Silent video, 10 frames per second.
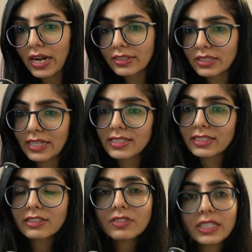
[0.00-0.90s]

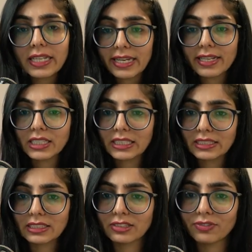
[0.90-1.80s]
sensitivity
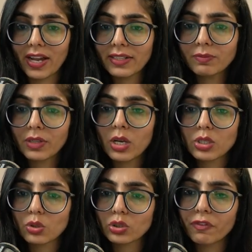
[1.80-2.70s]
increases. Fine.
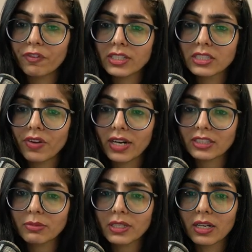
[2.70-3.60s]
So the first
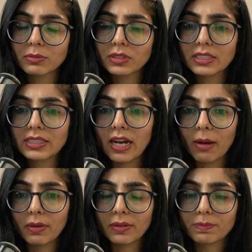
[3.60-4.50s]
factor becomes this
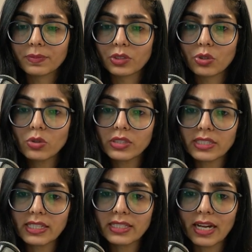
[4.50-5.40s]
gamma. So you will
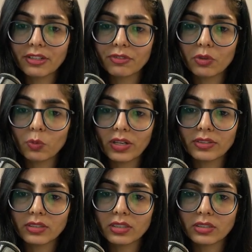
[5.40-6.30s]
see that for
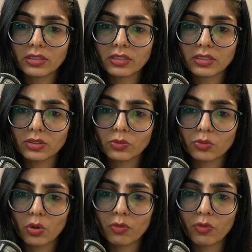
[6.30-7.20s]
one
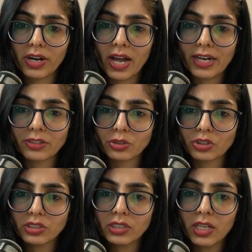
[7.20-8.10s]

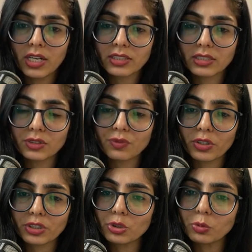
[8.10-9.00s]
hydrogen, this is
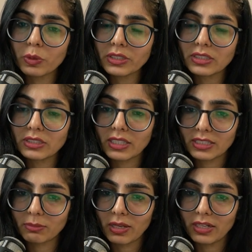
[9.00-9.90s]
42.6
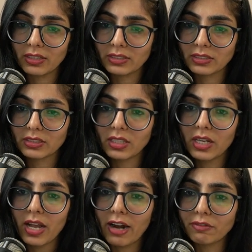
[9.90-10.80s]
megahertz,
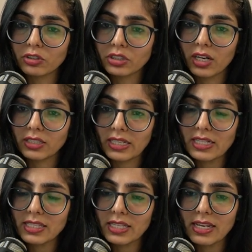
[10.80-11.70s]
and for
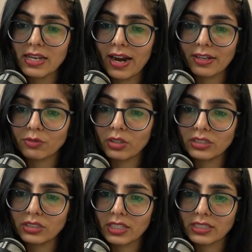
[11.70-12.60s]
13C at
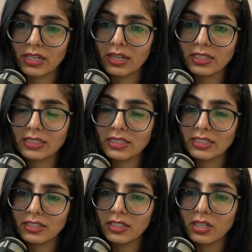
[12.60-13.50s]
1 Tesla it
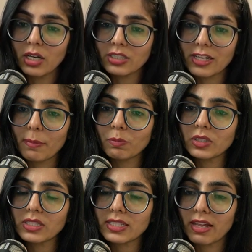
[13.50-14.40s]
is
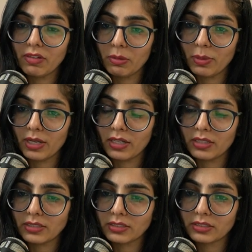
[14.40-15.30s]
10.7
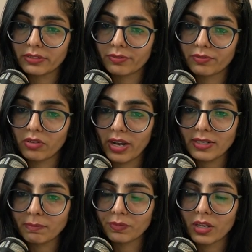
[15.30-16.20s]
megahertz.
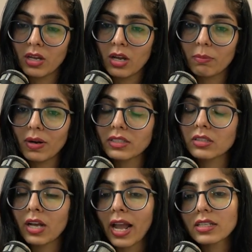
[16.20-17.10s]
Fine.
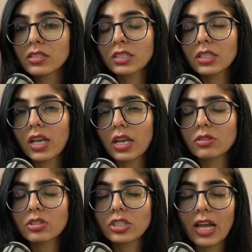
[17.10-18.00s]
But guys,
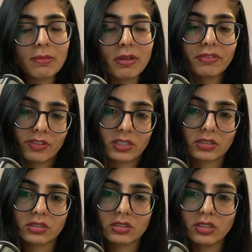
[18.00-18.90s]
tell me
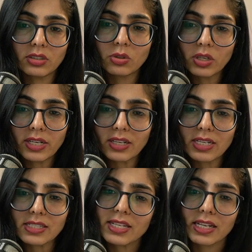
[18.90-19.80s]
first, you will
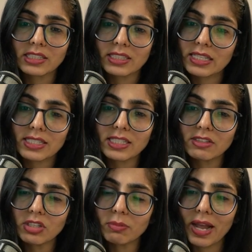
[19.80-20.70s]
increase
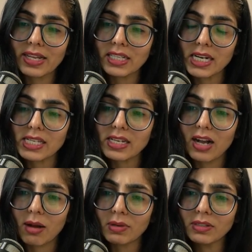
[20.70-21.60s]
sensitivity by increasing
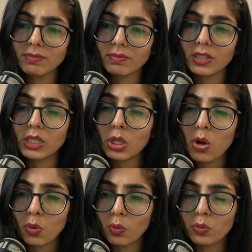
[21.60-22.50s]
gamma?
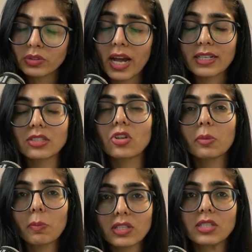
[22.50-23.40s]
No, that is
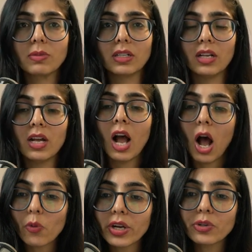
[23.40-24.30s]
not possible.
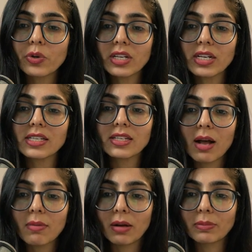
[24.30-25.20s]
How can you increase
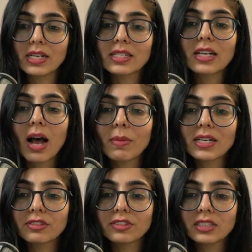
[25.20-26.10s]
gamma? Because gamma
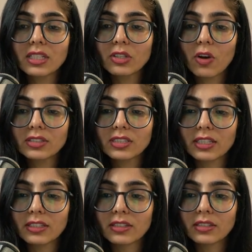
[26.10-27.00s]
is physical
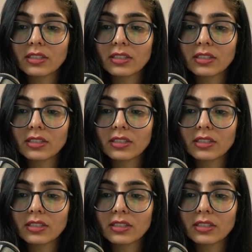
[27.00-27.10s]
constant.